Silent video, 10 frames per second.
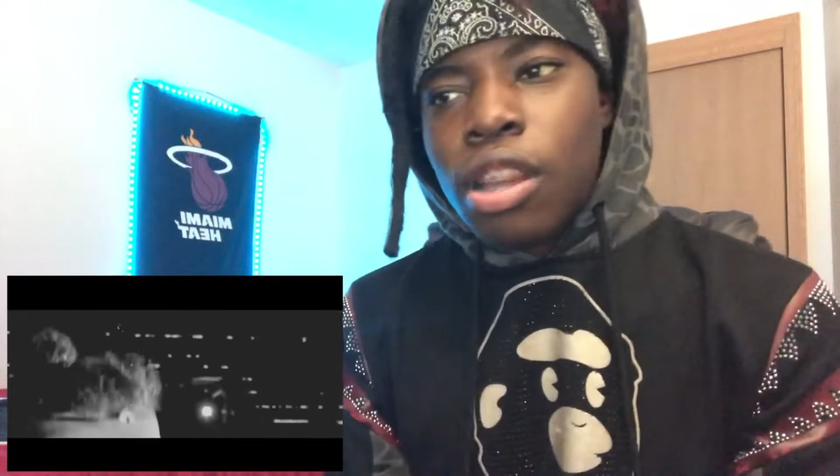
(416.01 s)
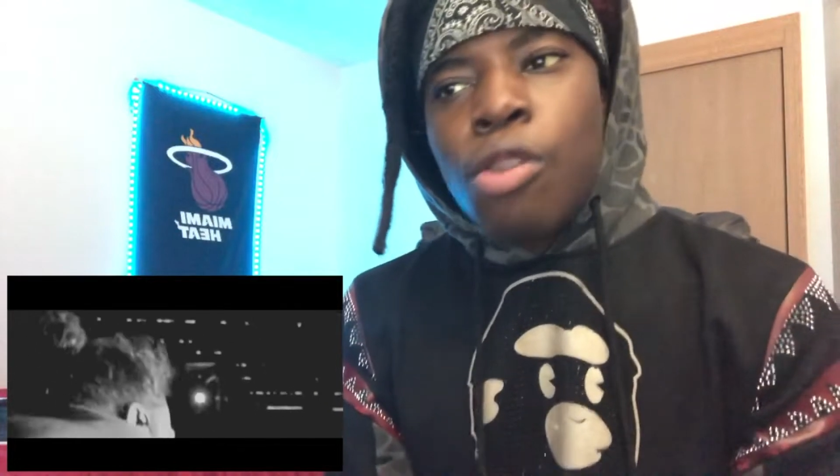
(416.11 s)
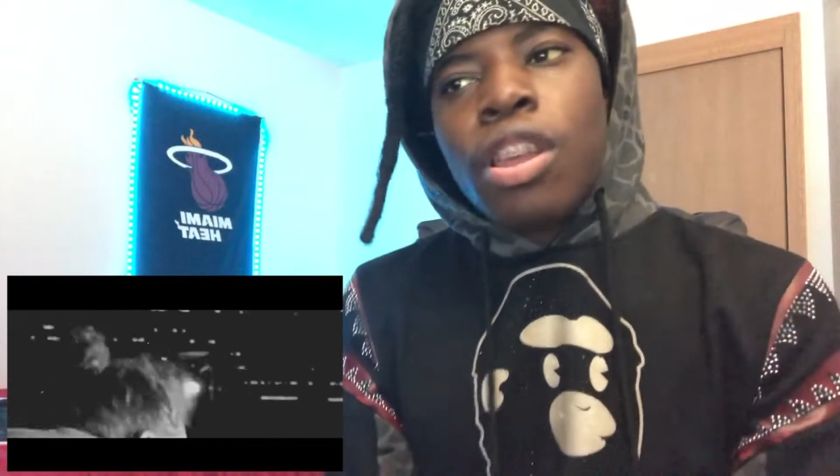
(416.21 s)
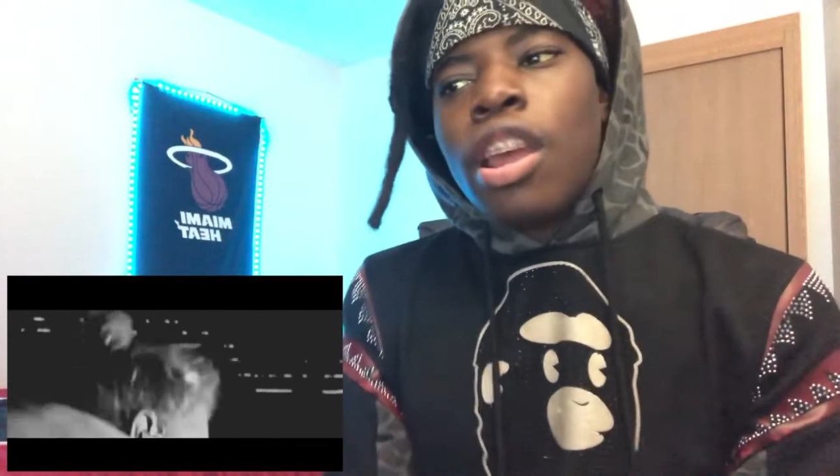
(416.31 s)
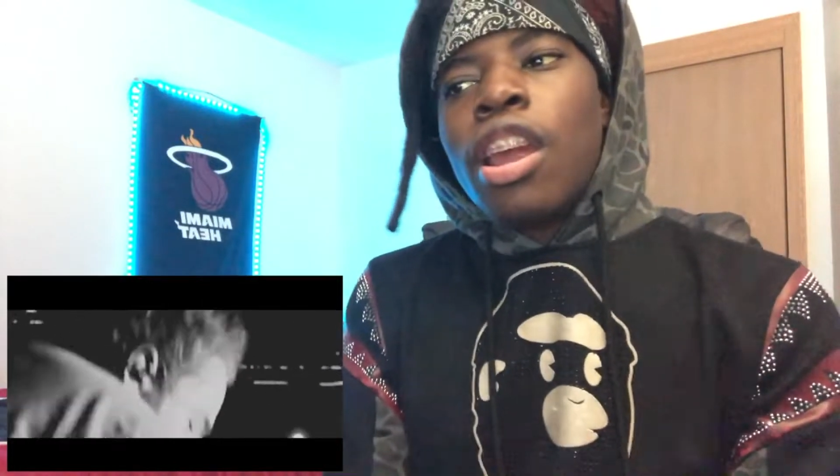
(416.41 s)
I
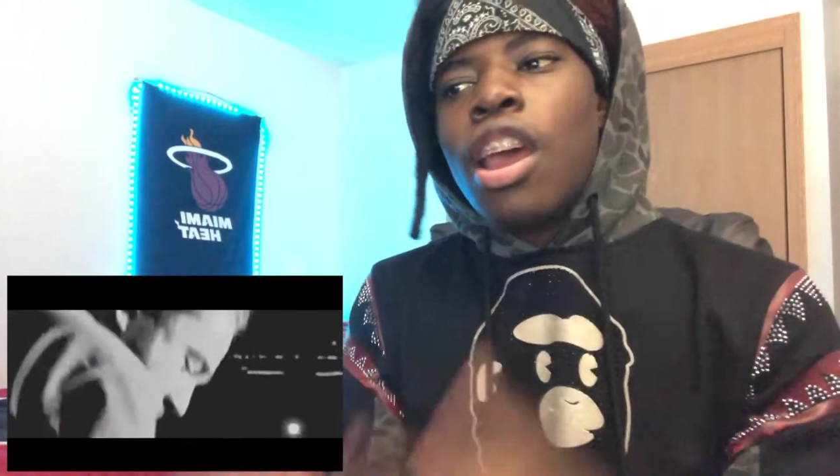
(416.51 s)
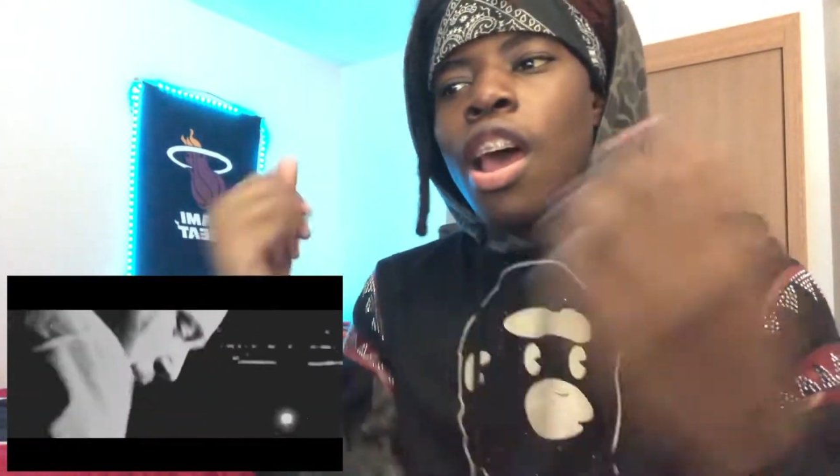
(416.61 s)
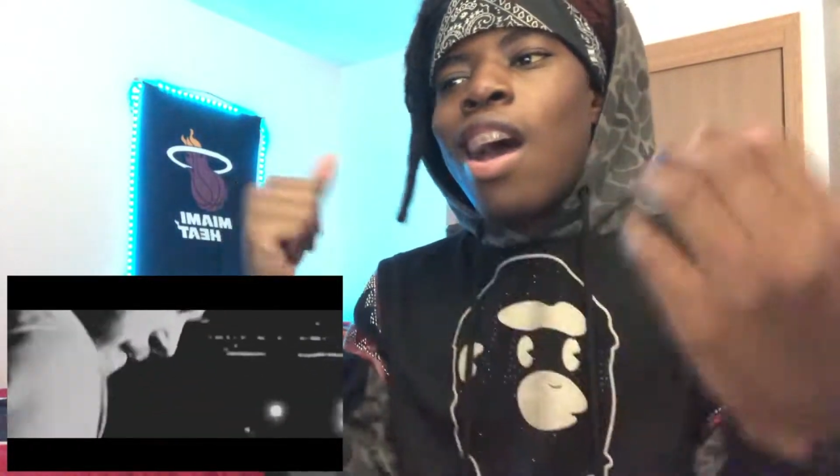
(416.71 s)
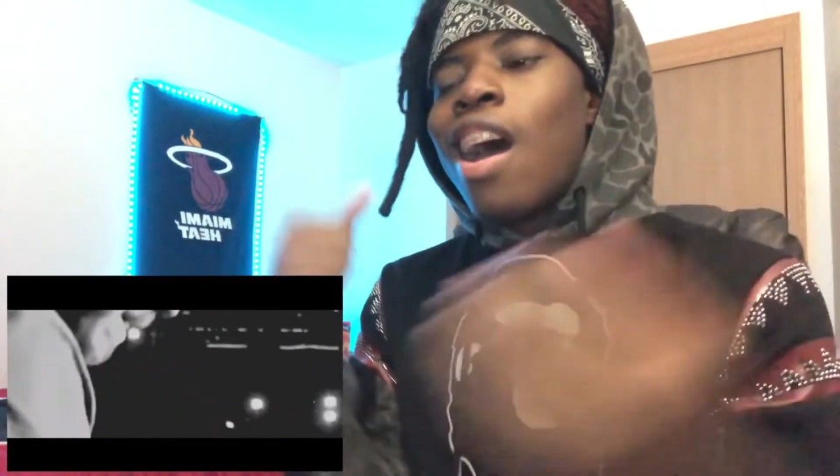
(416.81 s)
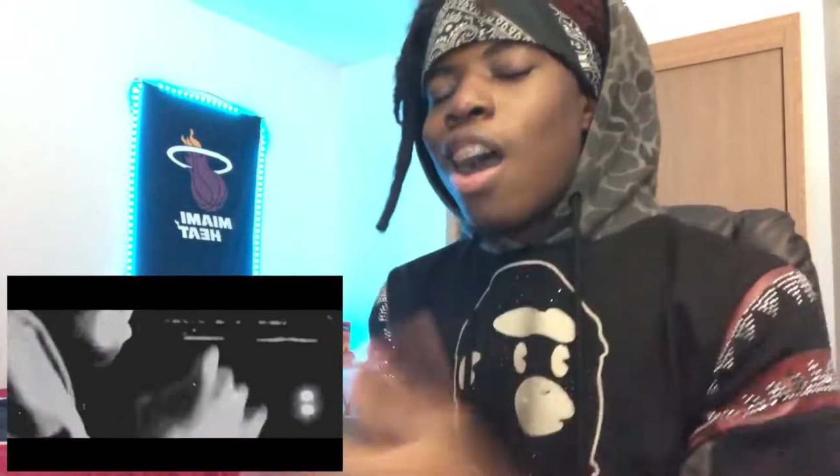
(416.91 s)
don't care
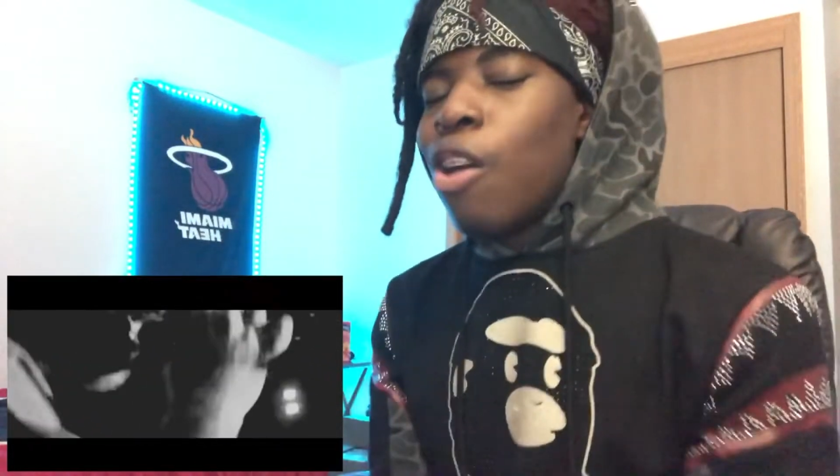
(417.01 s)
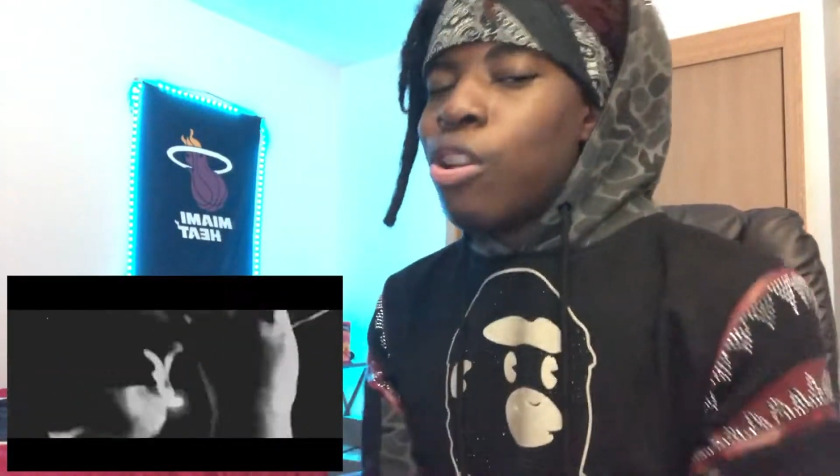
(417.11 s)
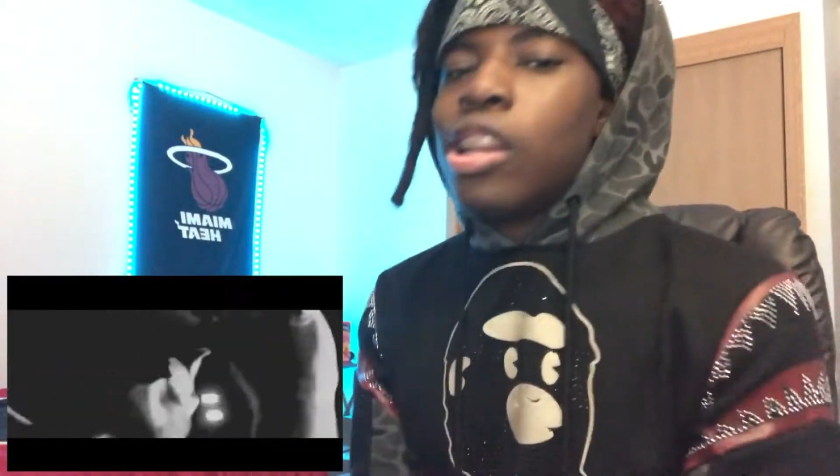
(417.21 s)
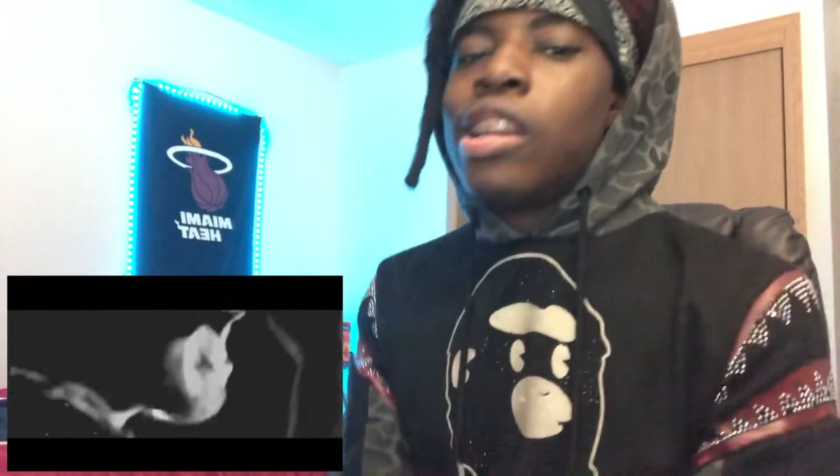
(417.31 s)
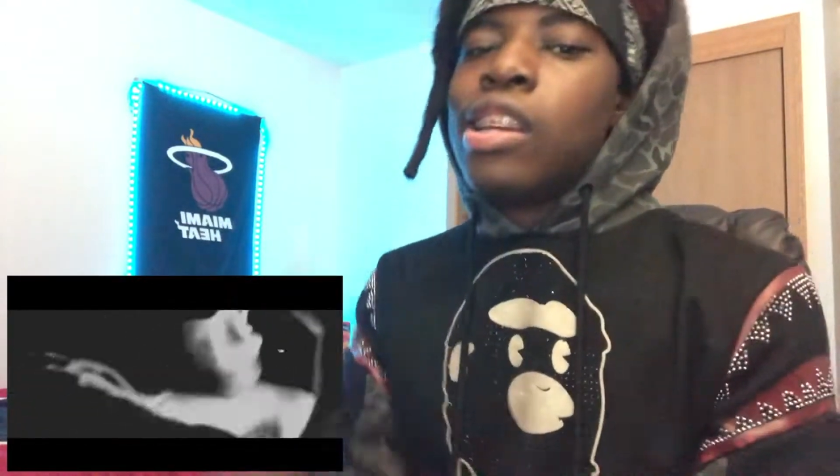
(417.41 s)
how
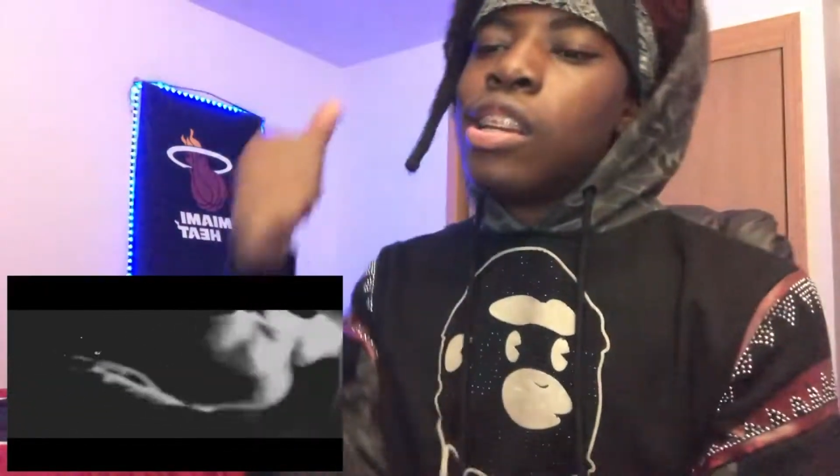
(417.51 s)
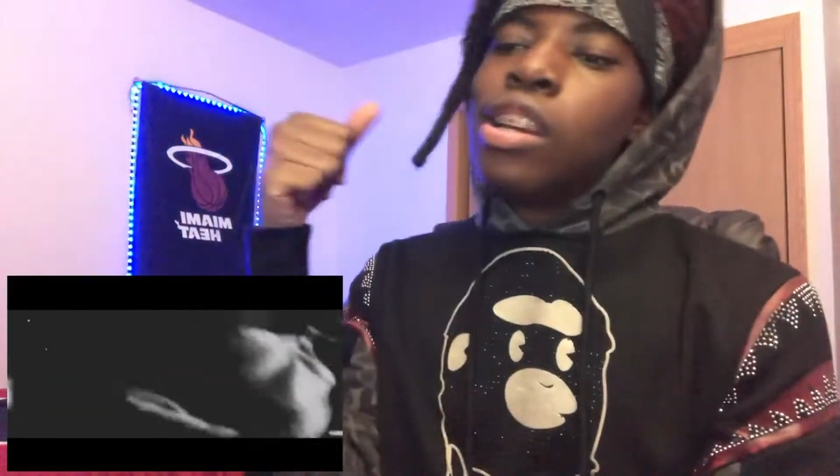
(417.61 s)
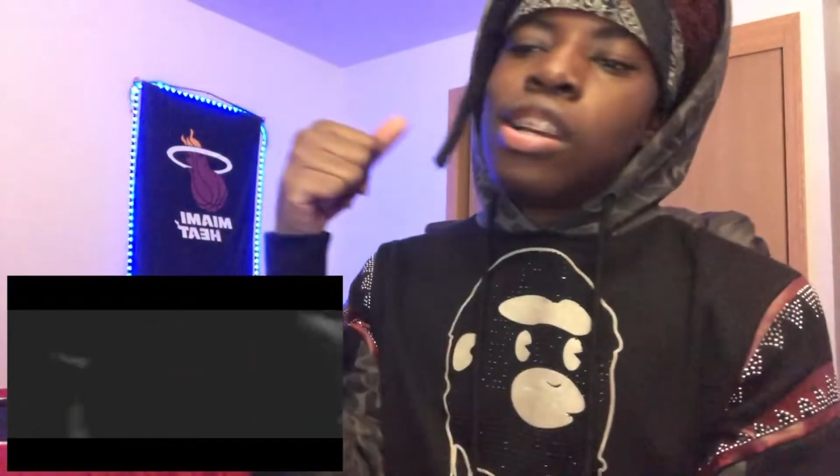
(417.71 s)
hood,